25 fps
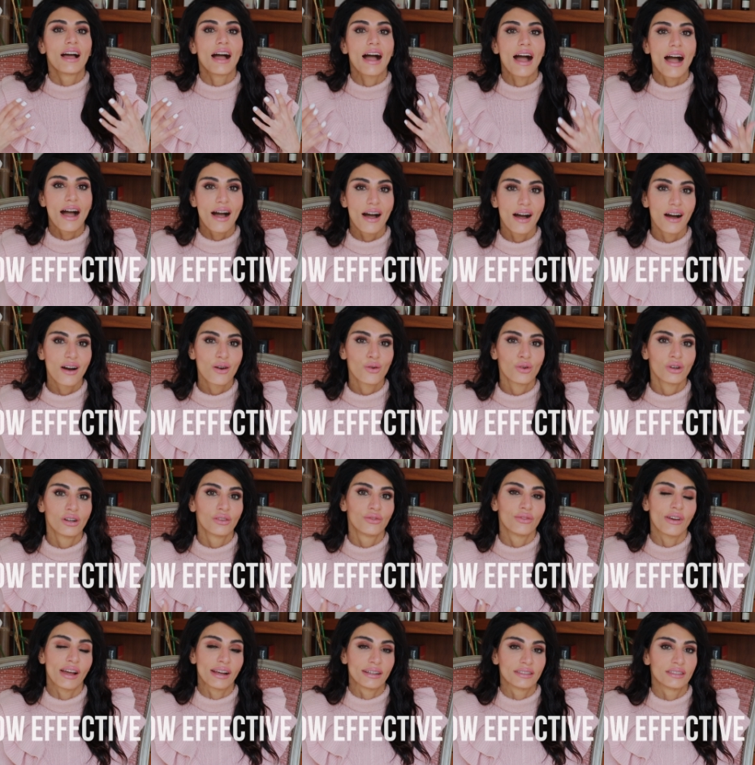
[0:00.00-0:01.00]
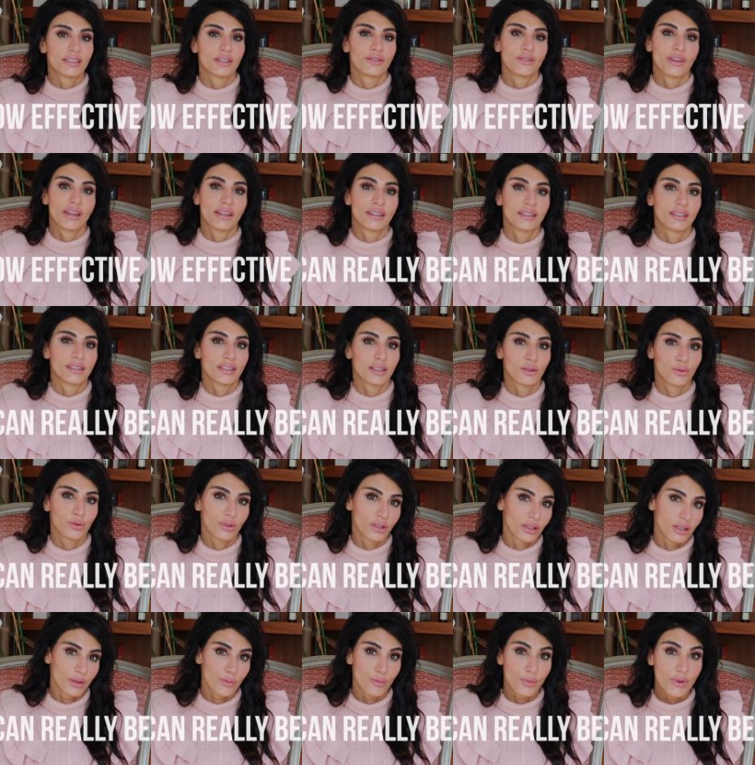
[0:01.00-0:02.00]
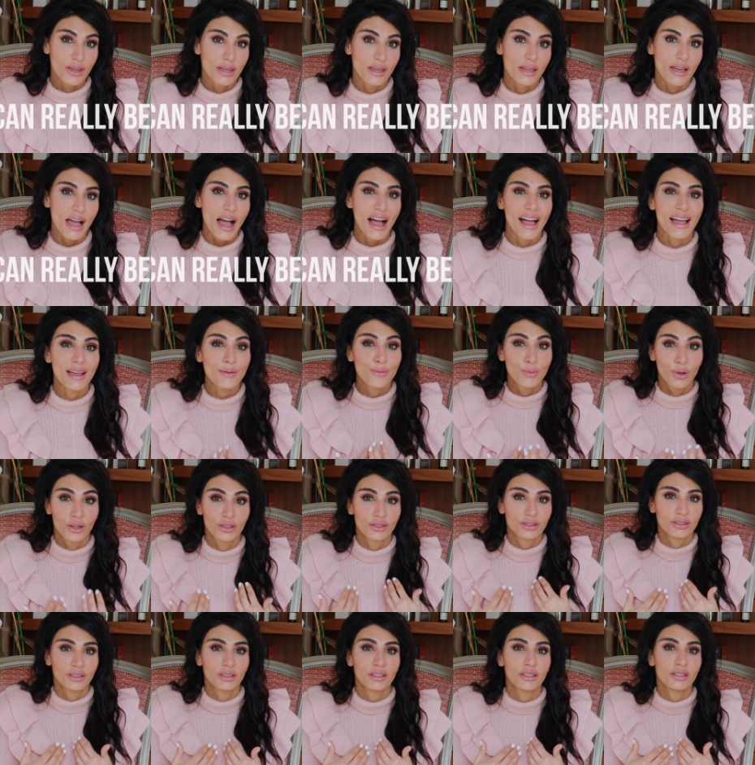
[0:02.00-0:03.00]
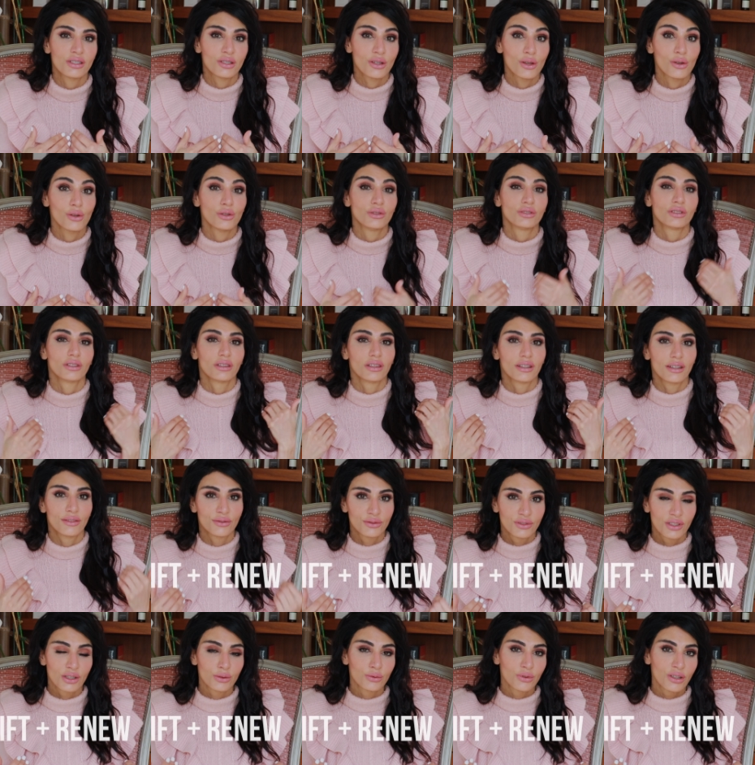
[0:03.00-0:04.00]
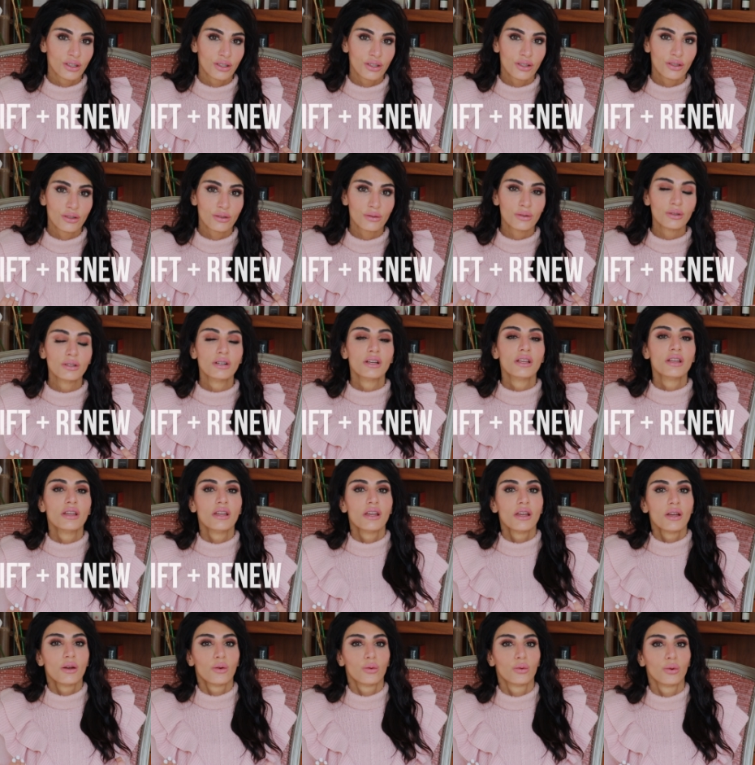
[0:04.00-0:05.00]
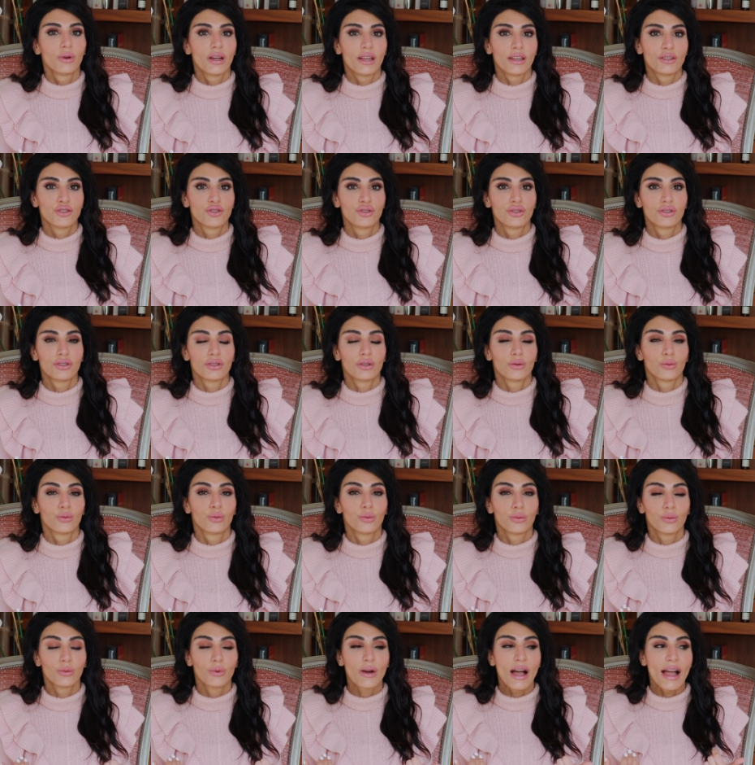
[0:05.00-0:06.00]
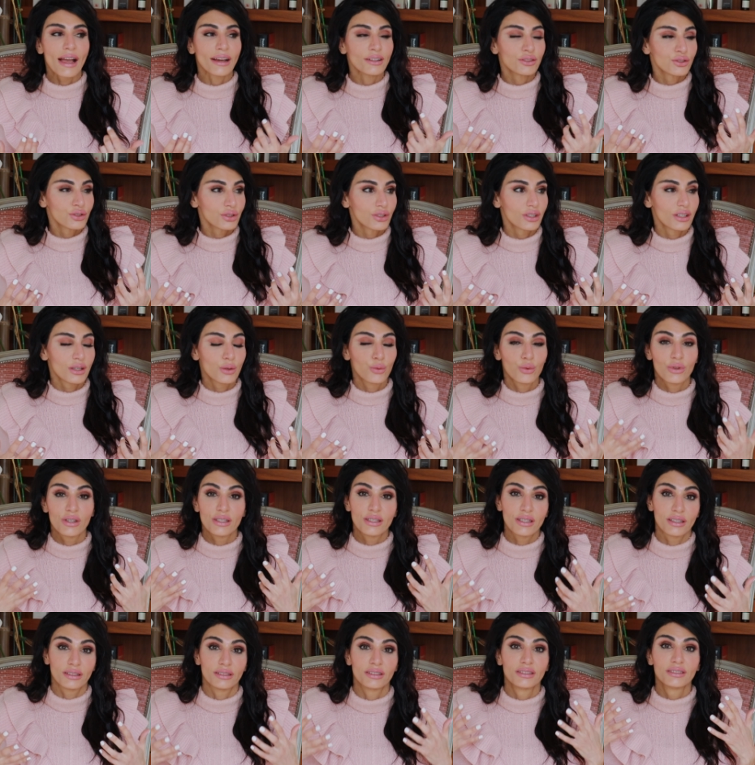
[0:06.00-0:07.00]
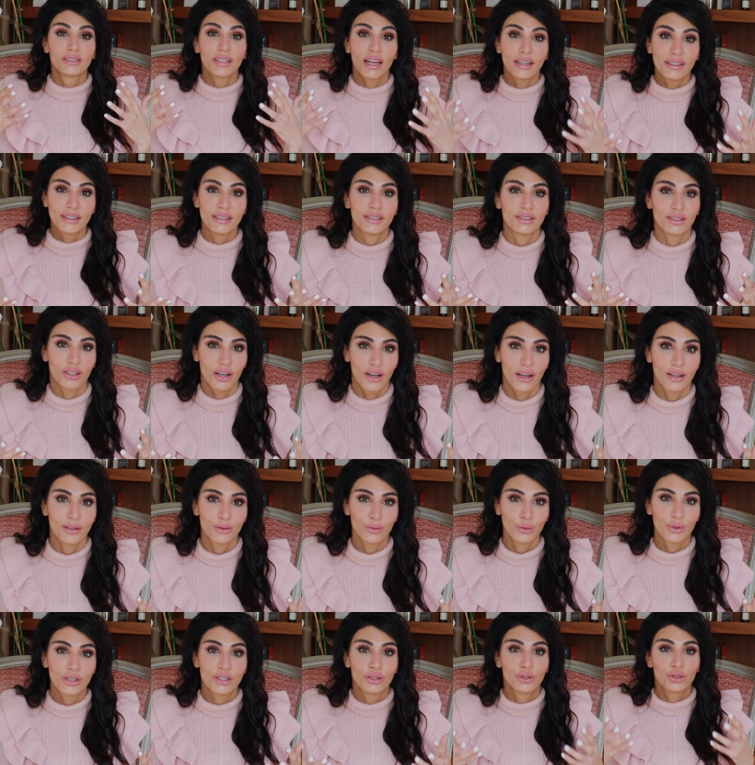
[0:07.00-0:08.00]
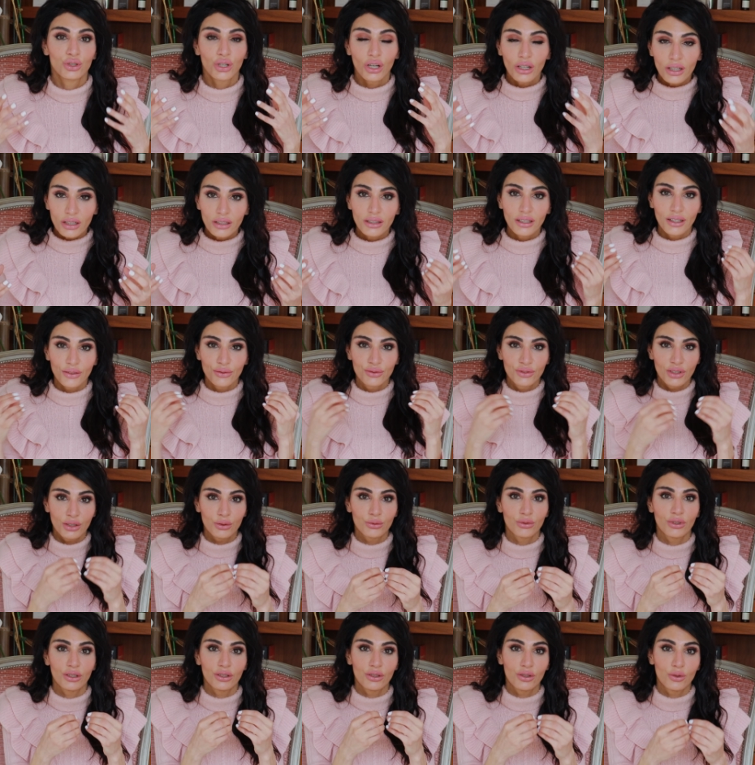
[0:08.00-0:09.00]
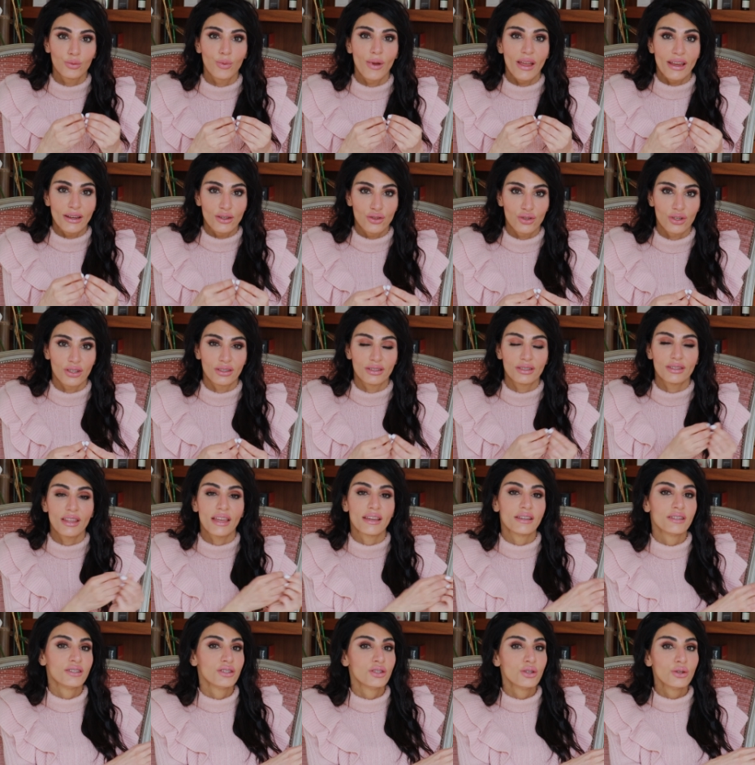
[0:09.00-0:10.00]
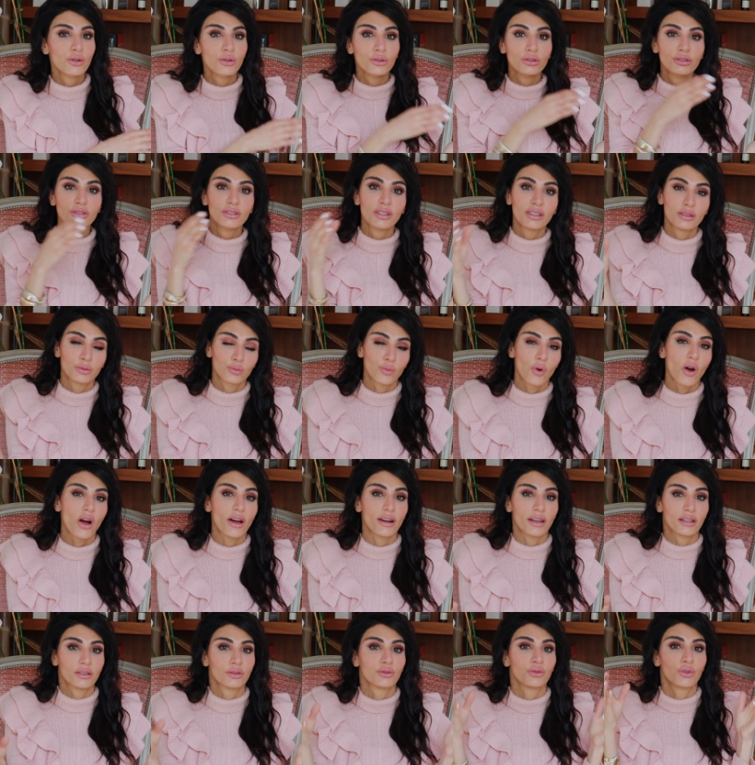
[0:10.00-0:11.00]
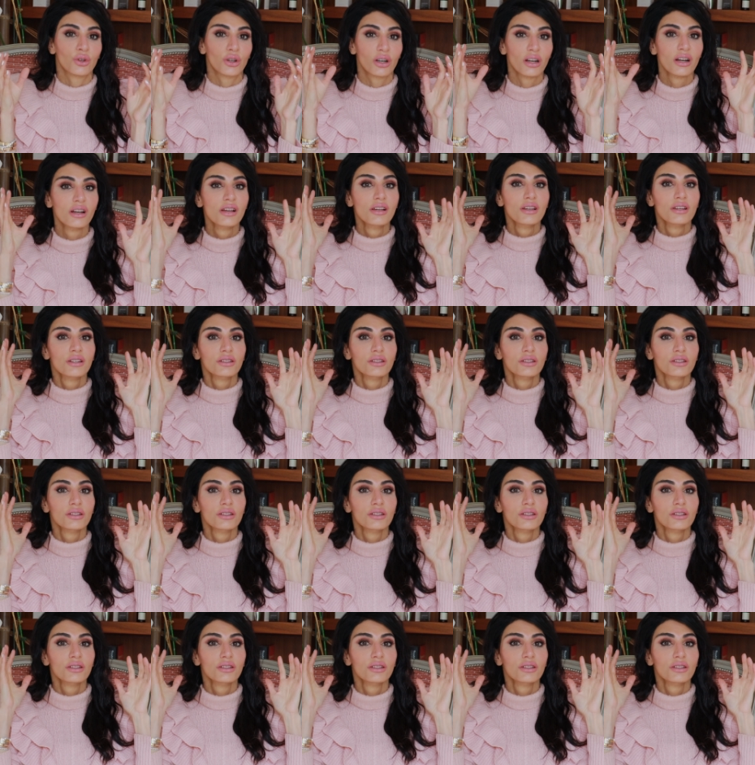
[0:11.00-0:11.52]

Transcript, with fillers: how effective it can really be. I personally use Lift and Renew, which actually we did studies on. We took Lift and Renew patients that used this product for